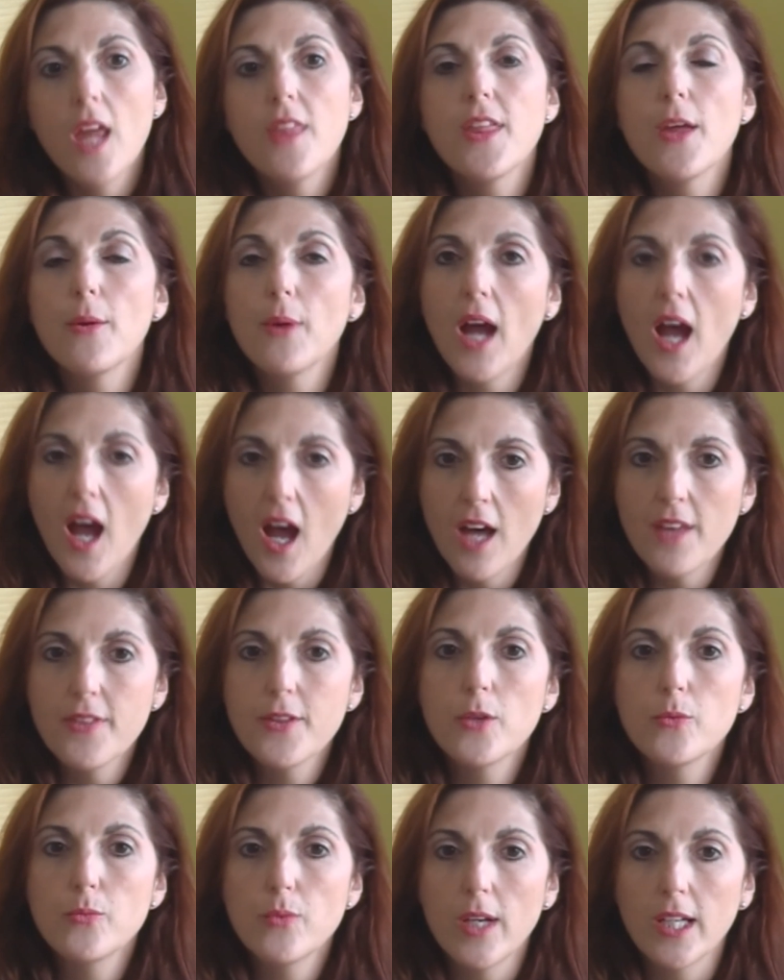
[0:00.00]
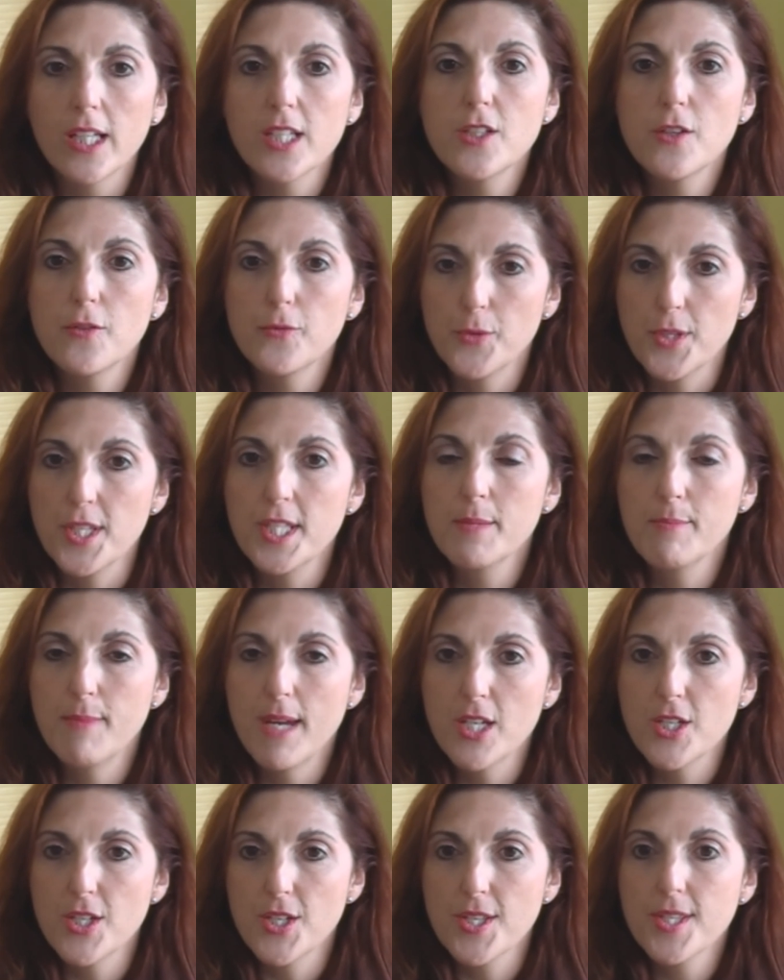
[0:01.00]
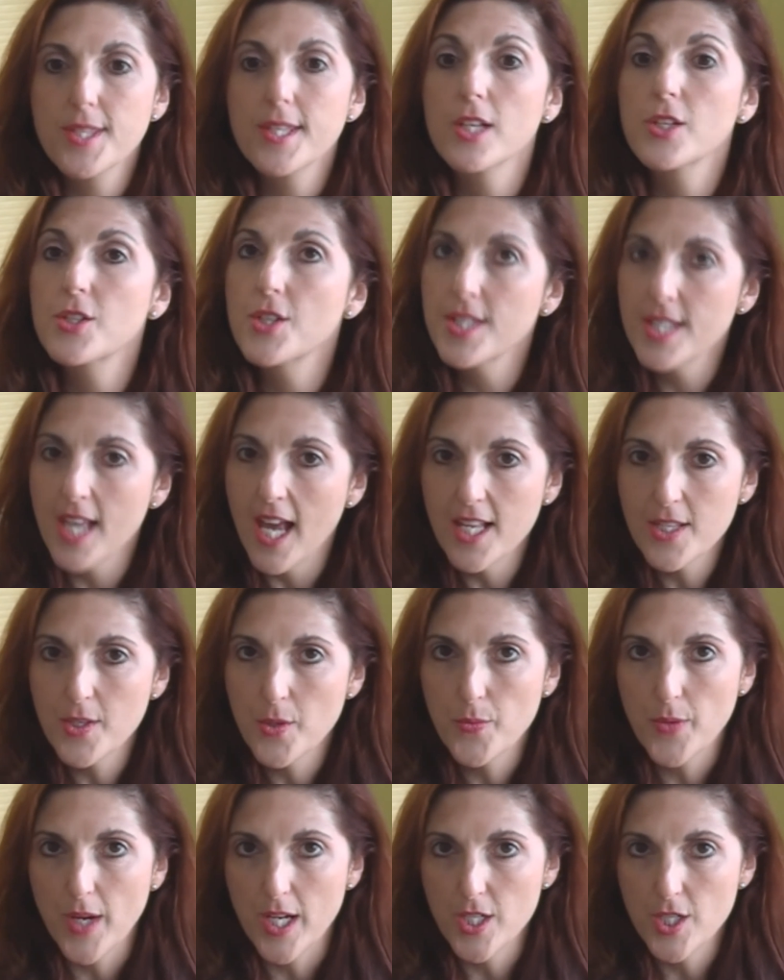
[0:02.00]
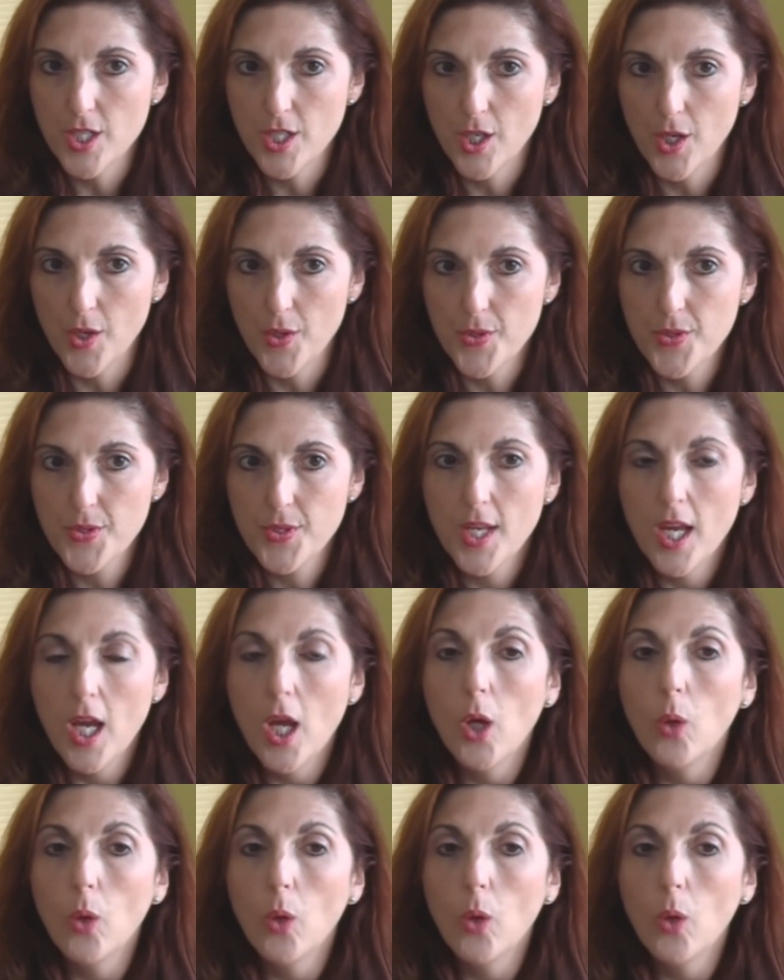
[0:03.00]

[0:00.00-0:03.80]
There are other relative risk measures, such as hazard ratios,